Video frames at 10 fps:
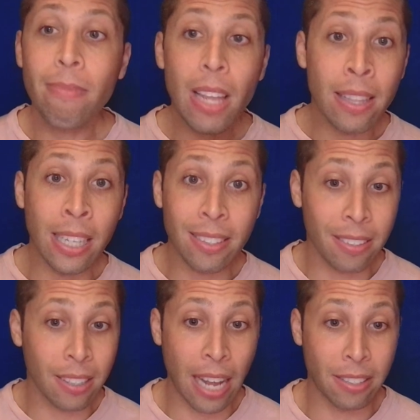Let's
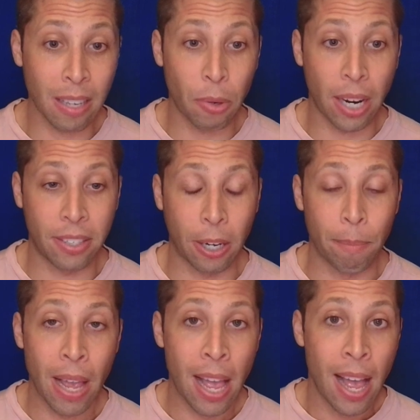kind of summarize here.
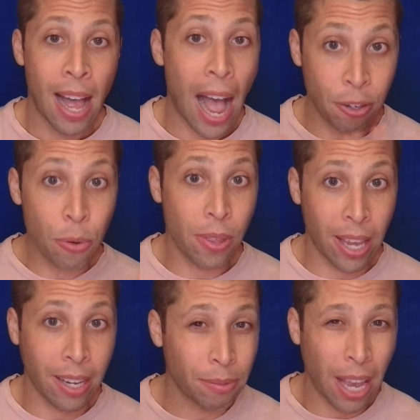I do
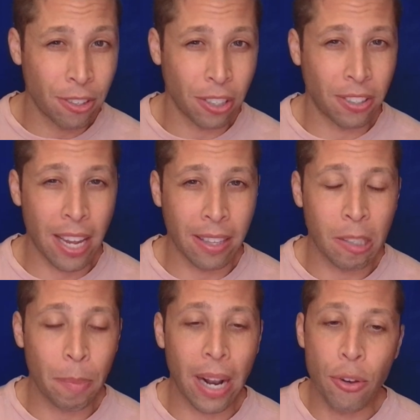think, I was kind of just saying this,
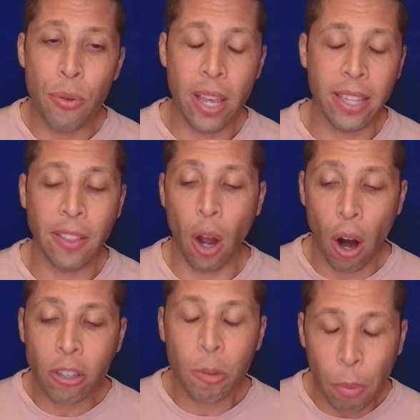but I do think that the
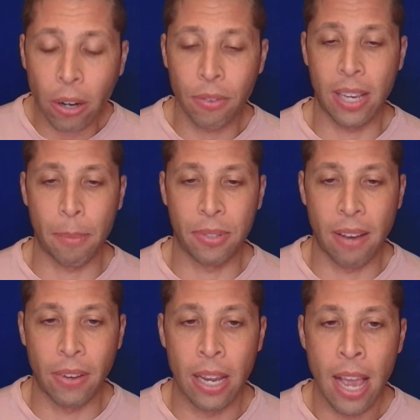hardest part of step
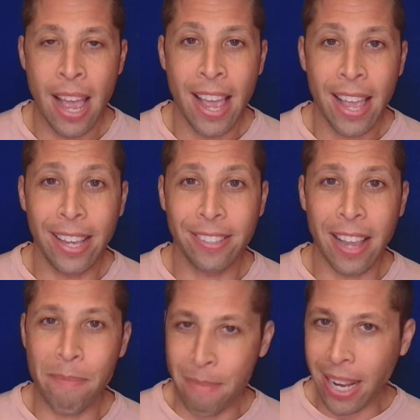seven is
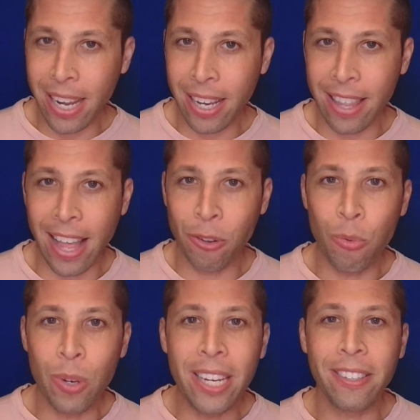admitting that you
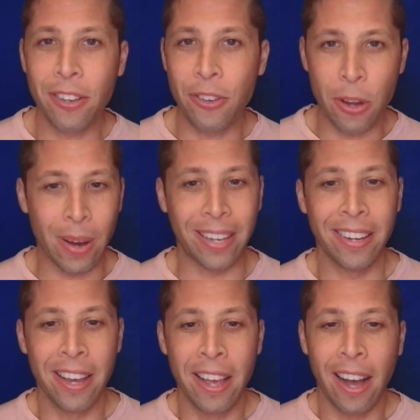need to do it.
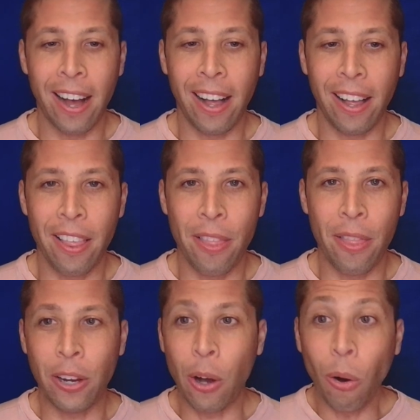Uh, the
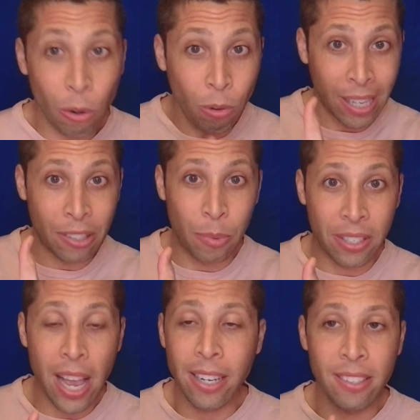goal, as we
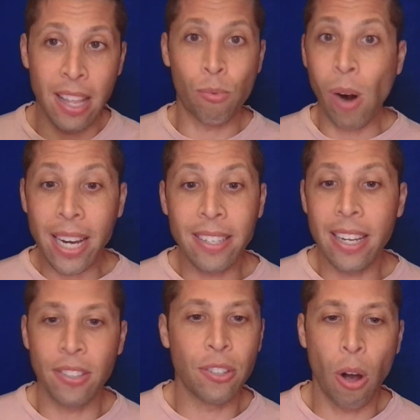said, is that right
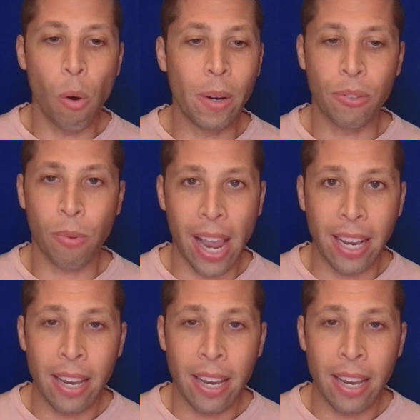isn't always right.